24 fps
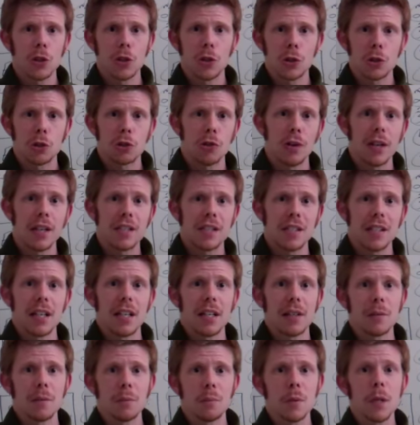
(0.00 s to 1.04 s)
little tricks
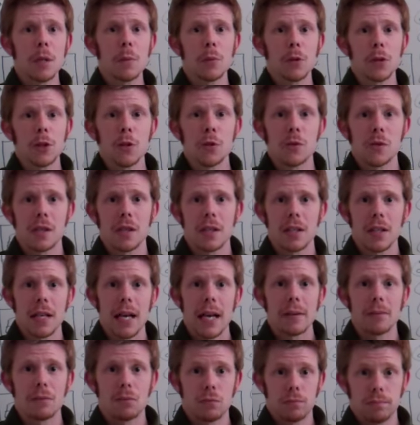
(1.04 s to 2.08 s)
that people use
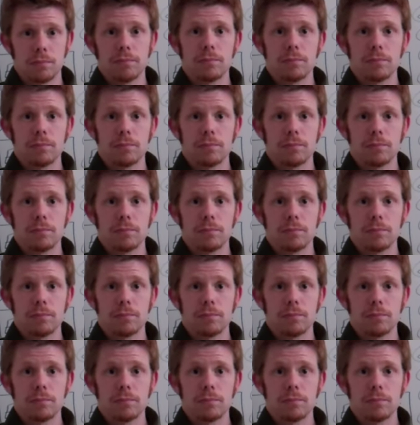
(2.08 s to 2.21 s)
that